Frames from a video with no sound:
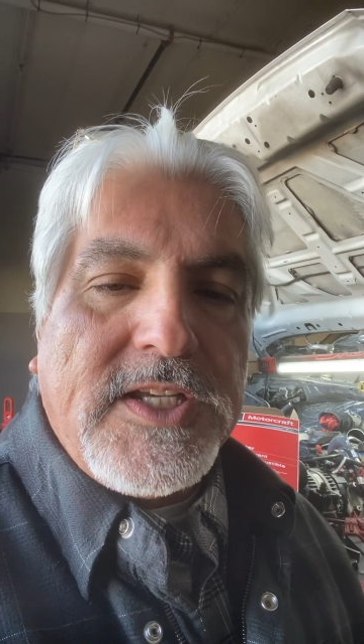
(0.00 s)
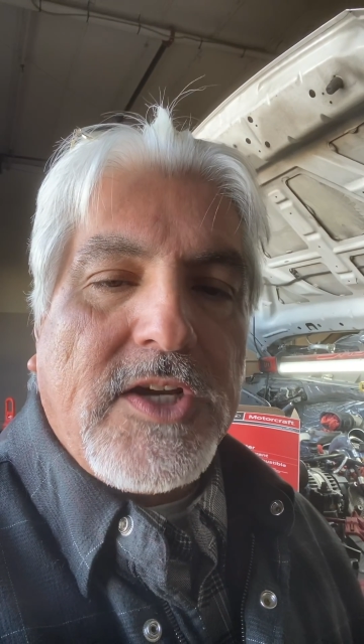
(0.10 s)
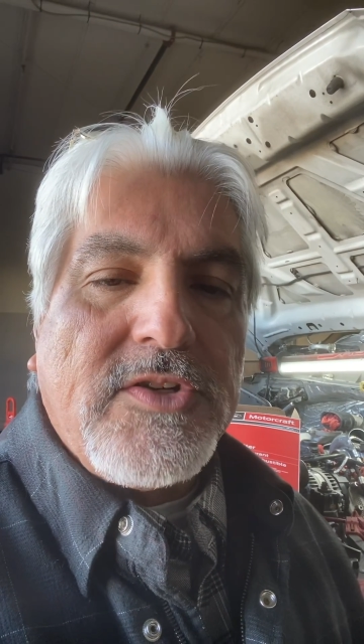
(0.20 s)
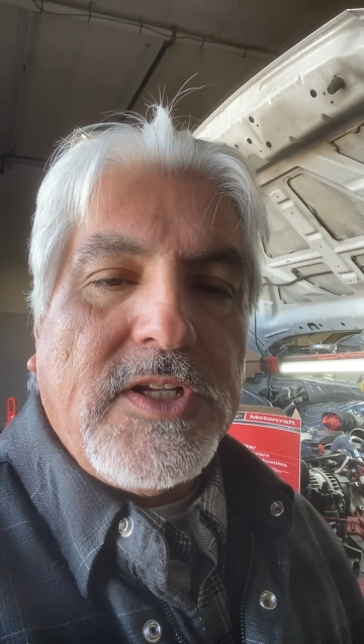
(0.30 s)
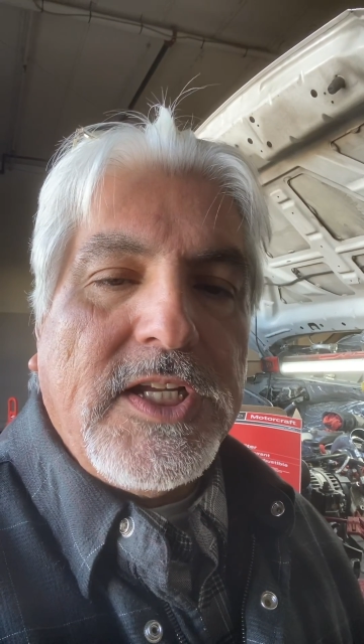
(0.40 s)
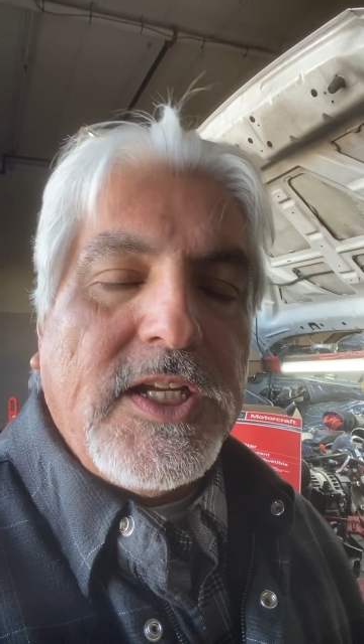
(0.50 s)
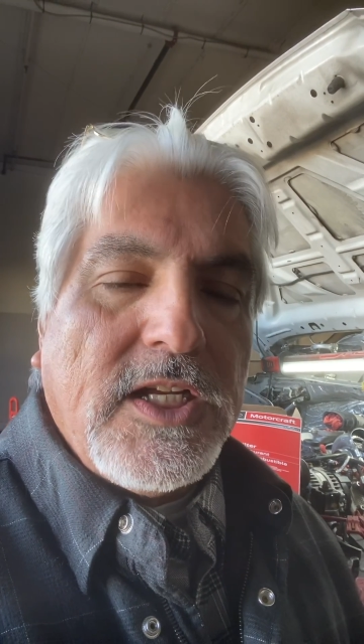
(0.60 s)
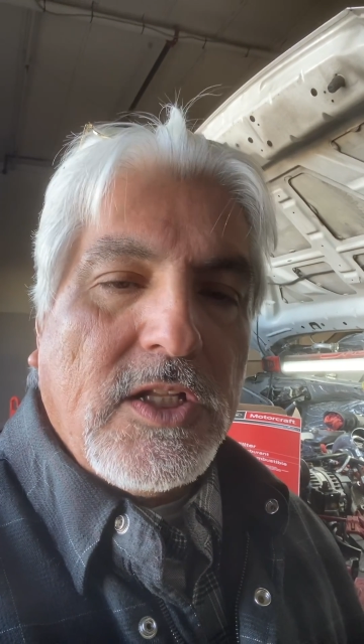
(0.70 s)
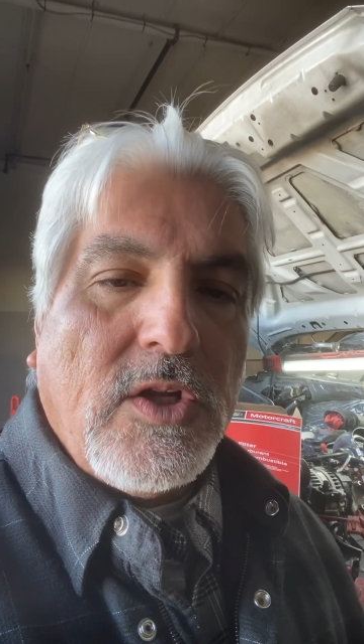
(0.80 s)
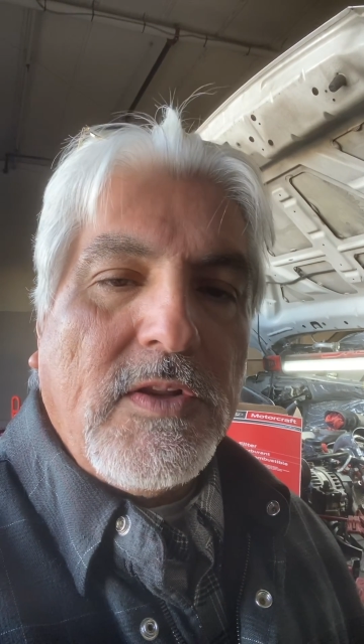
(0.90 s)
actually
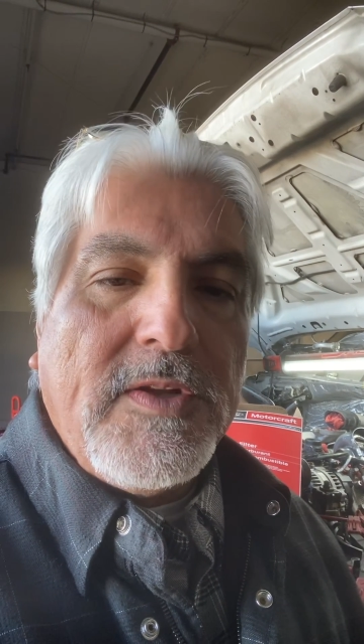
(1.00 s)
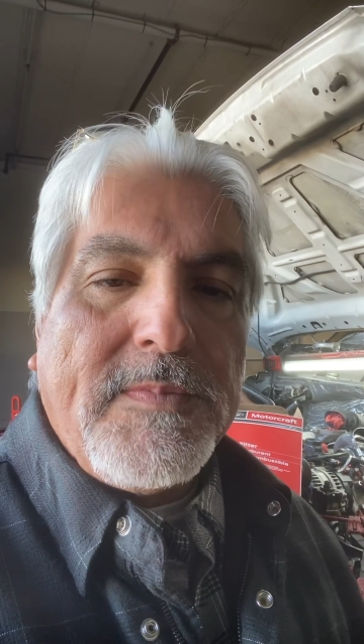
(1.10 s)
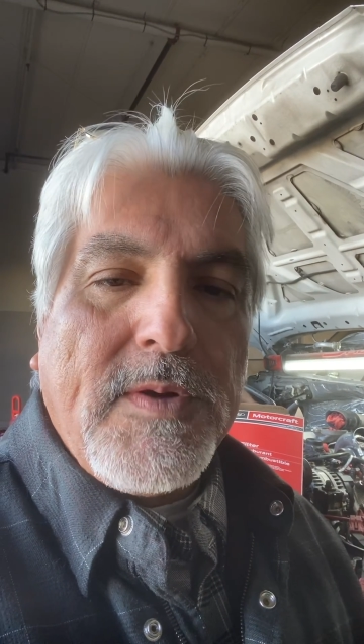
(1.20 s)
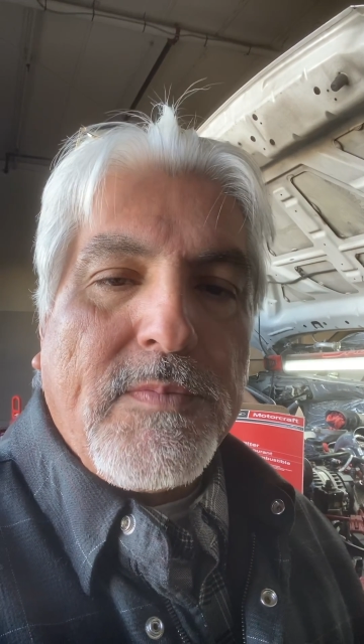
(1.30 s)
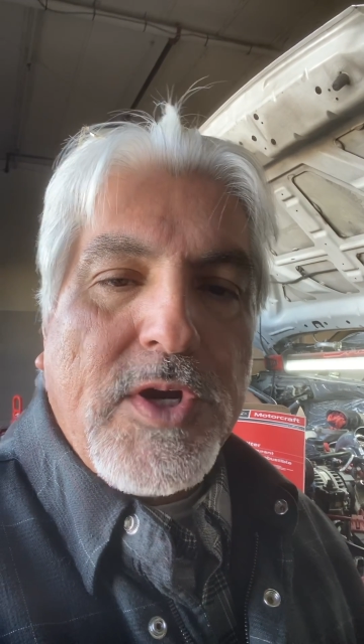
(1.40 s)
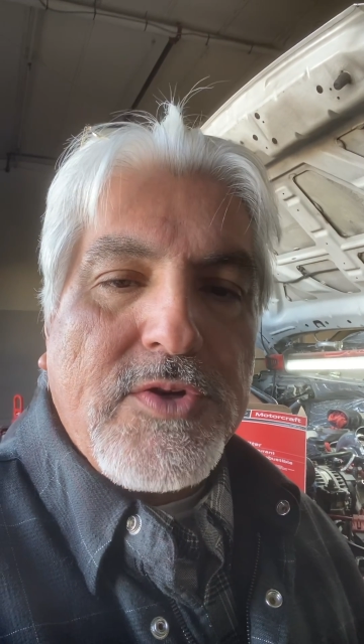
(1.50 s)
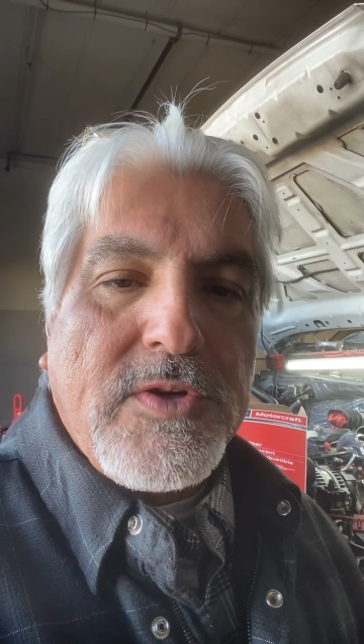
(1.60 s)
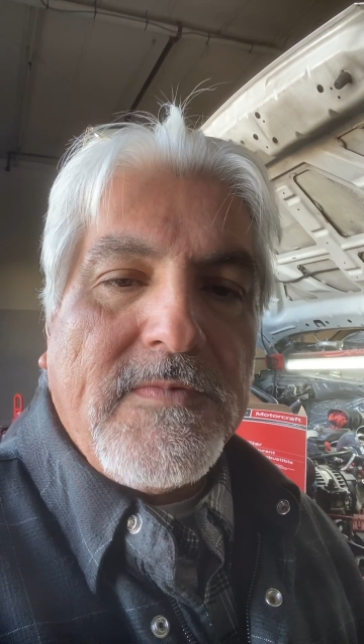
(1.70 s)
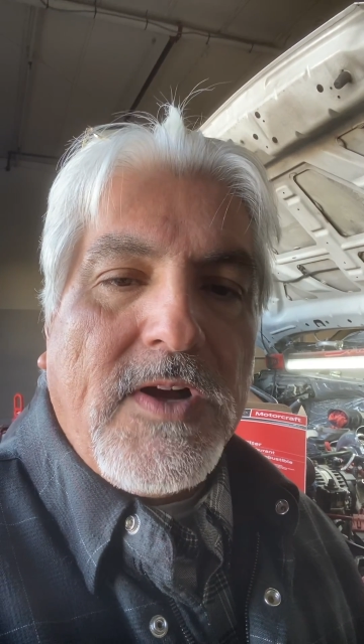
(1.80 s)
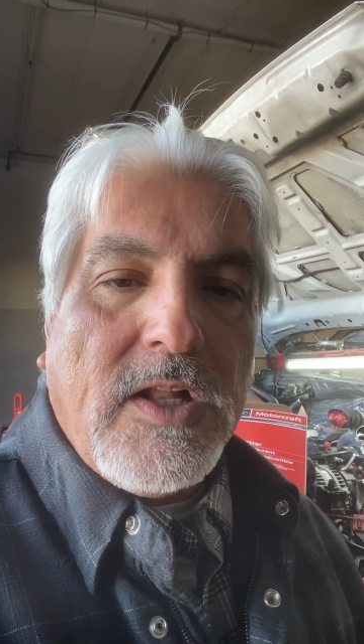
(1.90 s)
low lift pump pressure
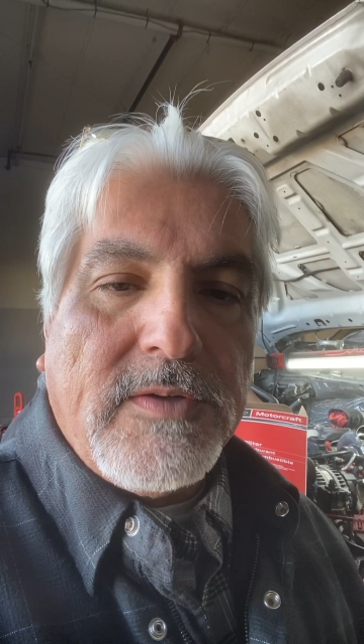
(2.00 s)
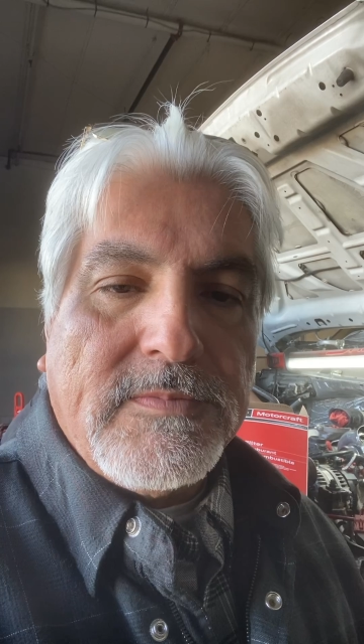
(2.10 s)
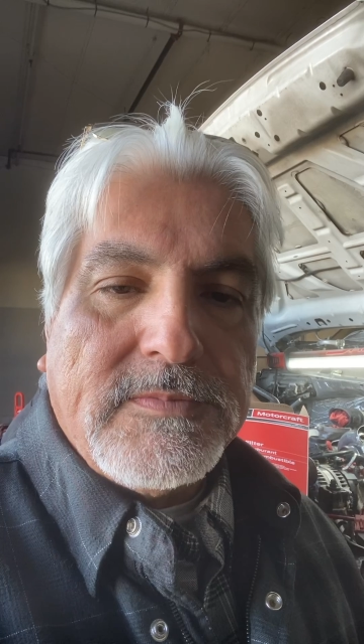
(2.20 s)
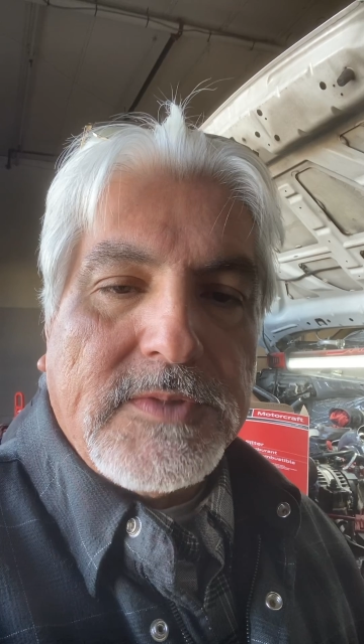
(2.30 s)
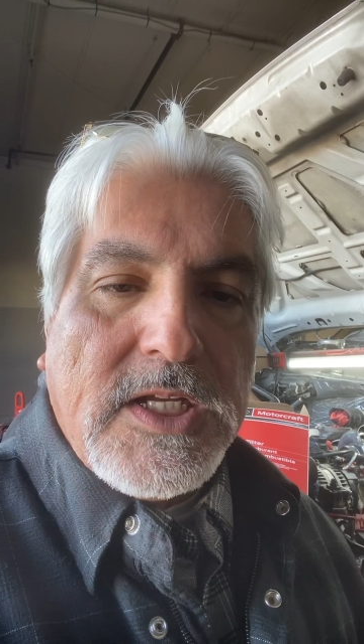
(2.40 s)
and volume.